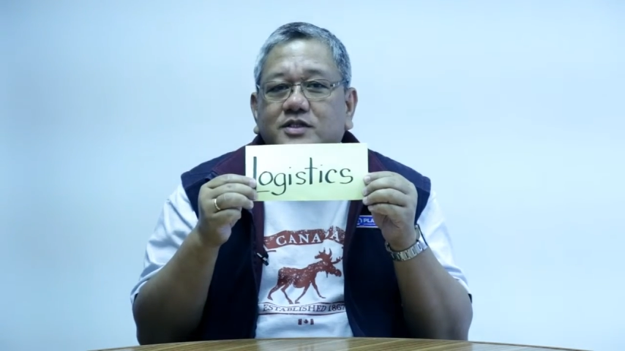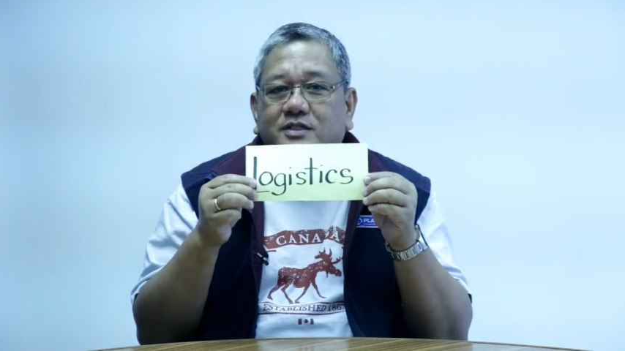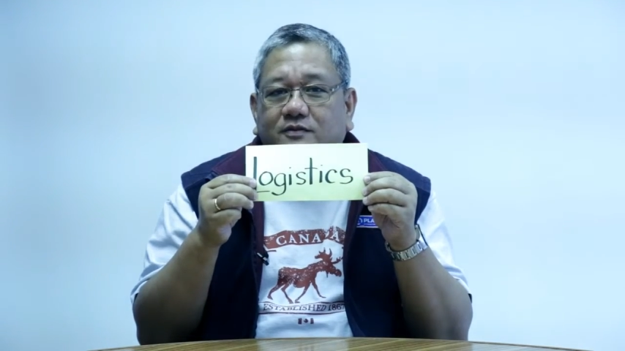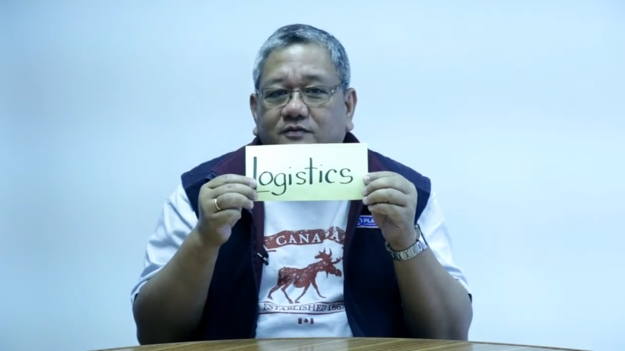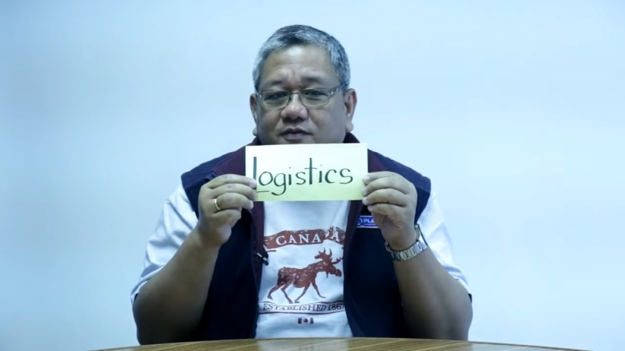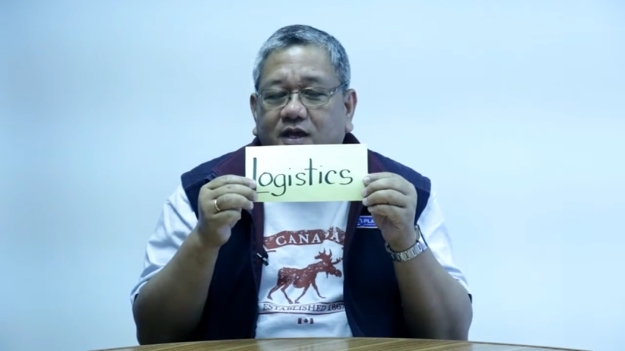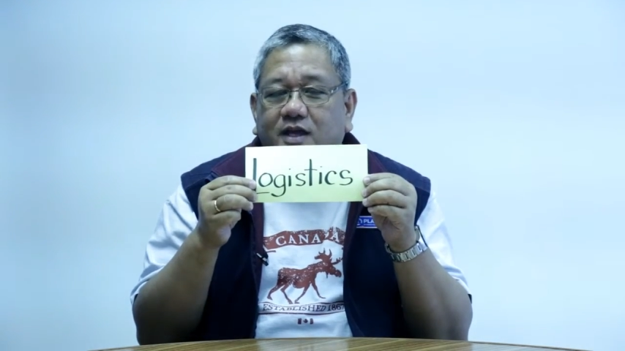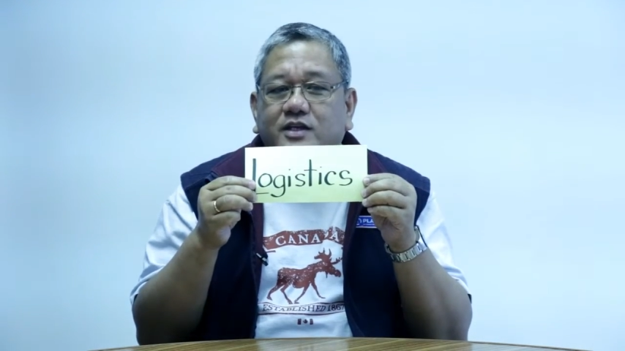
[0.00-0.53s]
the
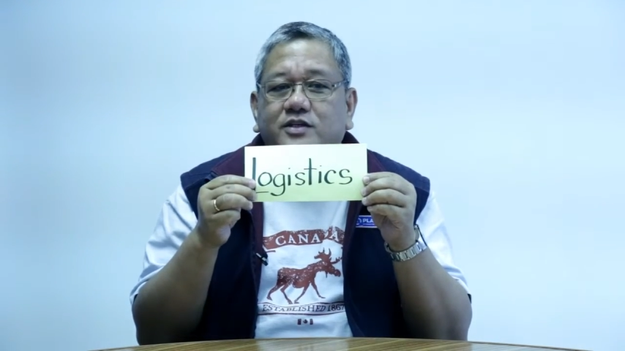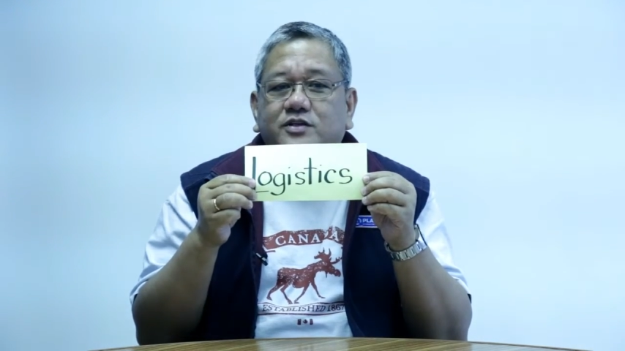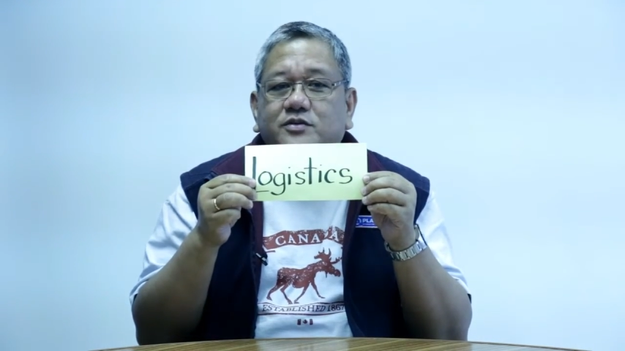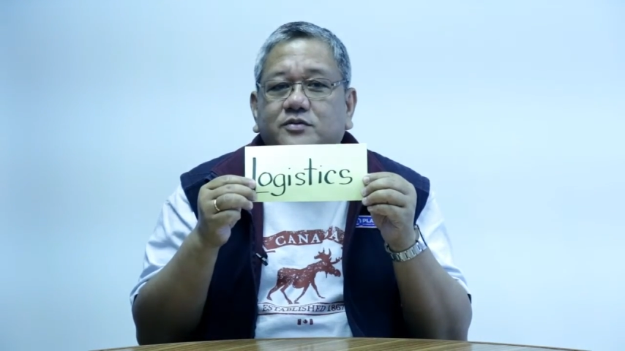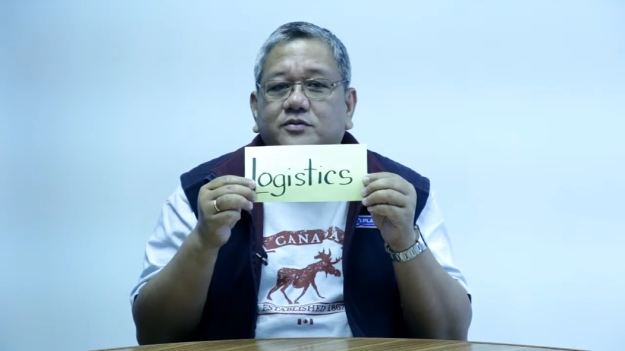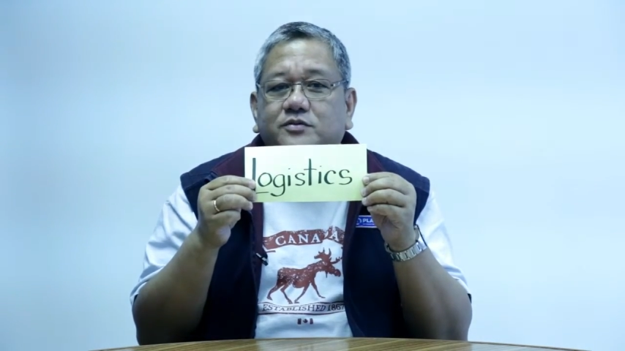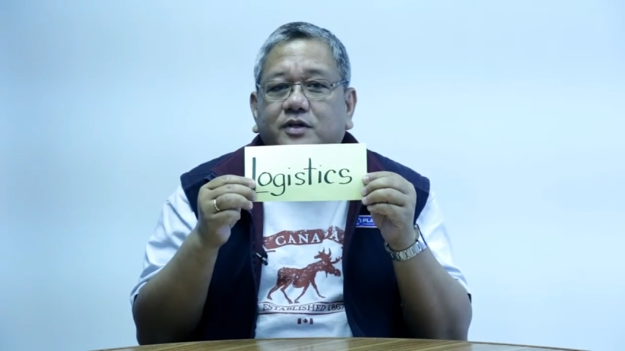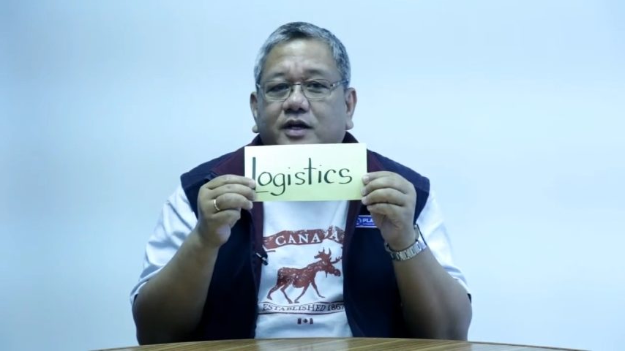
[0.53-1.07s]

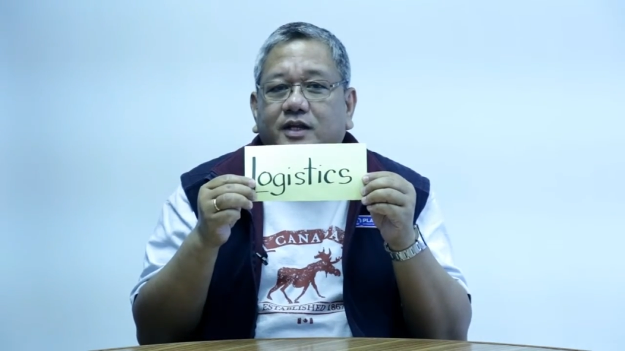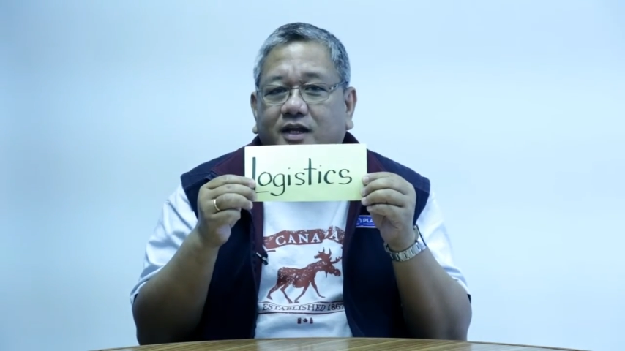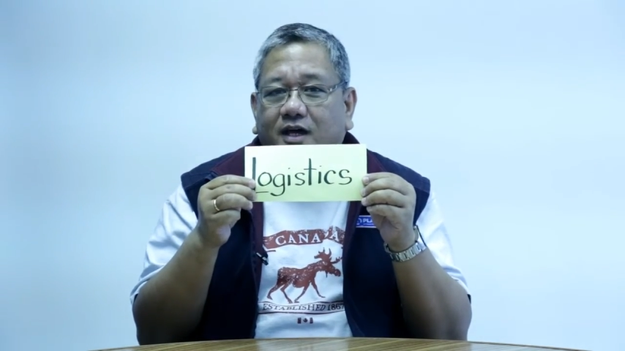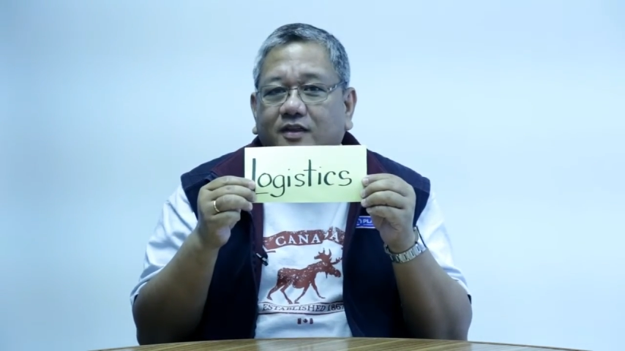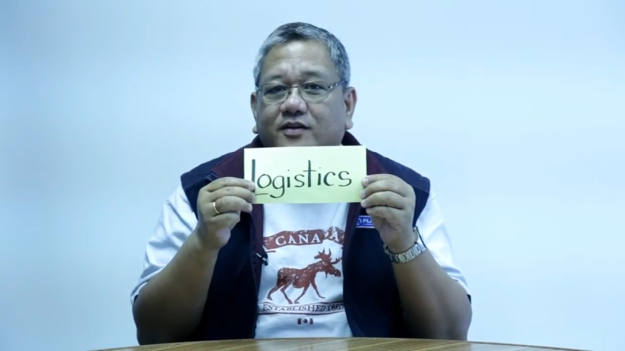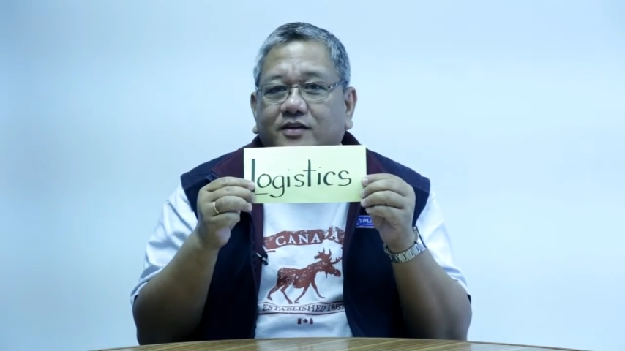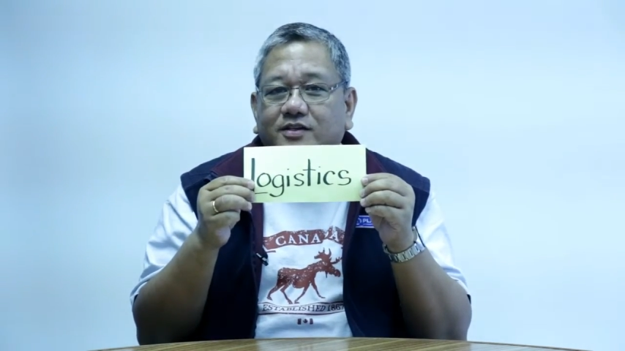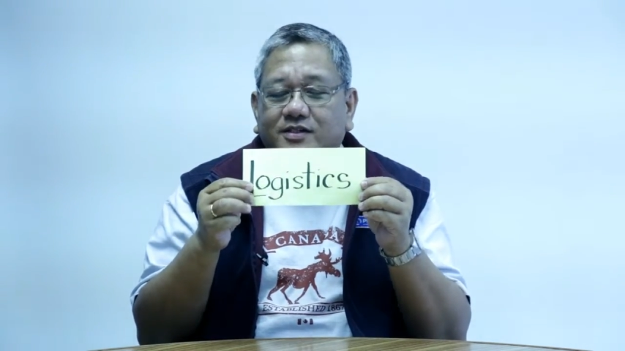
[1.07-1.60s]
venue, and
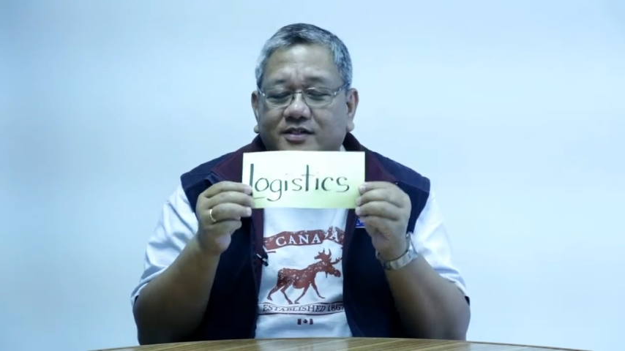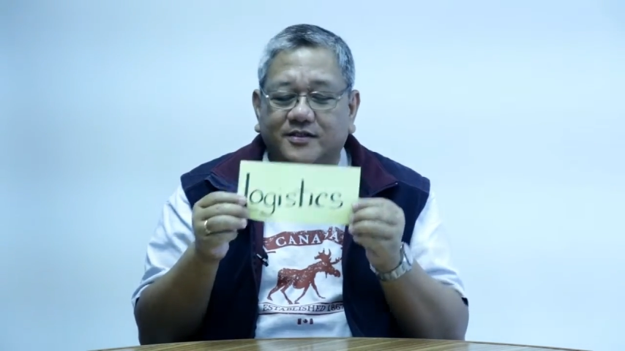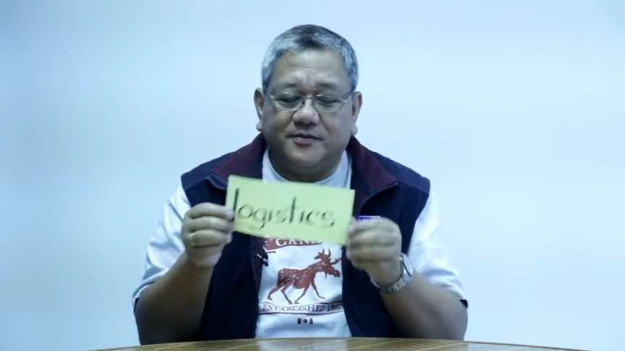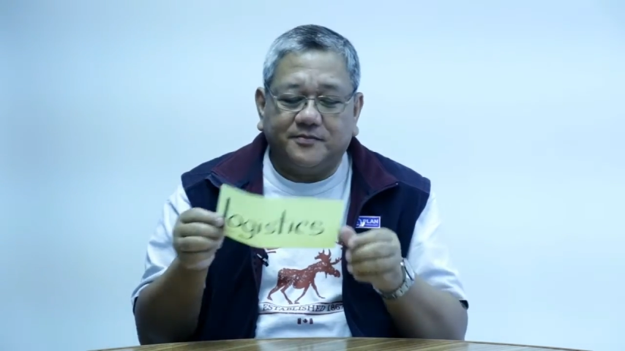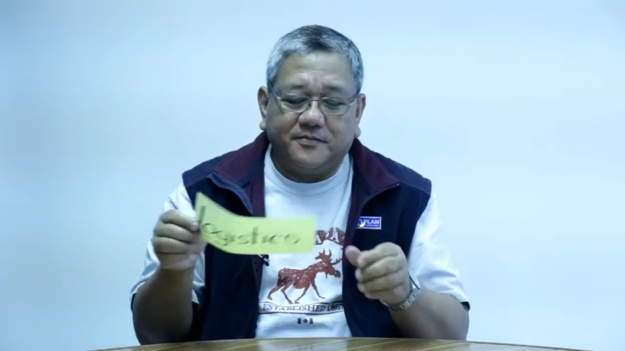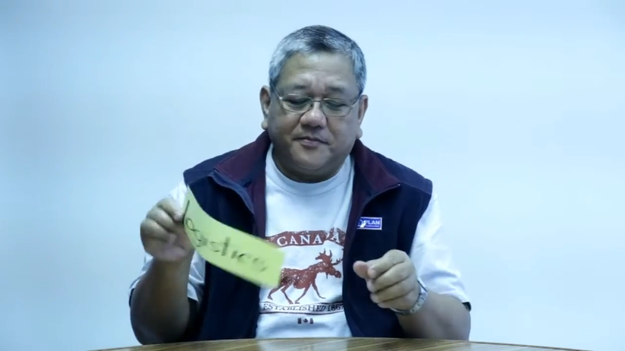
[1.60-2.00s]
others.